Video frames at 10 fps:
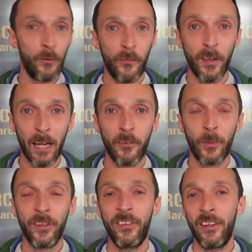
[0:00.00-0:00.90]
I think
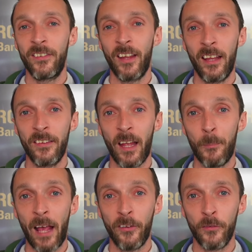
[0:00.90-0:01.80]
everyone sees that as a
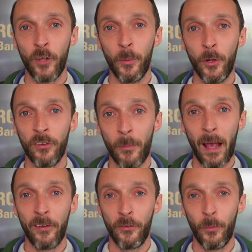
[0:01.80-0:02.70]
massive W, as a
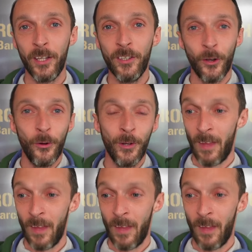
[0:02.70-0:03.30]
massive win, you know.